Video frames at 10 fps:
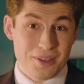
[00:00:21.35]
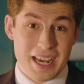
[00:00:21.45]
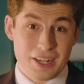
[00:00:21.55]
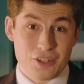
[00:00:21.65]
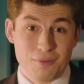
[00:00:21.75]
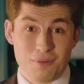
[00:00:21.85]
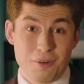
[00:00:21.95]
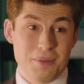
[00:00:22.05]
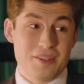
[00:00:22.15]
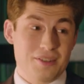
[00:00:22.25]
on the action
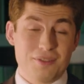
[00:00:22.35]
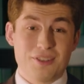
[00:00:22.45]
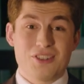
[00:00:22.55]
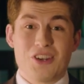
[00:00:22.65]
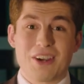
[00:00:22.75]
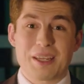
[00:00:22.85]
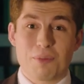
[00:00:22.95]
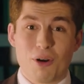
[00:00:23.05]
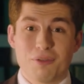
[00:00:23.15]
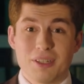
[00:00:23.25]
for a piece of the chunky
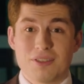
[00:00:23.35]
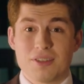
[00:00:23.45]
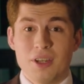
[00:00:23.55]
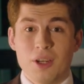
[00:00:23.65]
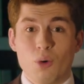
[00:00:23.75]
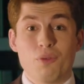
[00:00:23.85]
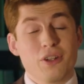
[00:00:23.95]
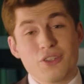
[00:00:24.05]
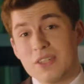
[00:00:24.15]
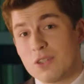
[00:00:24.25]
profits, well,
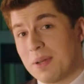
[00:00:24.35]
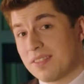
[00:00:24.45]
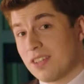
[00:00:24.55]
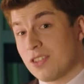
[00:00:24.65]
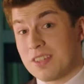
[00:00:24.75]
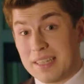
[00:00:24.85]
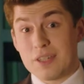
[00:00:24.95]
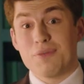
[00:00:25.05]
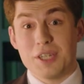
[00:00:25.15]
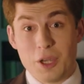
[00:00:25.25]
first you need to pay attention to
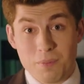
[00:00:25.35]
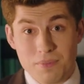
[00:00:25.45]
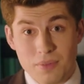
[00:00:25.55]
this video.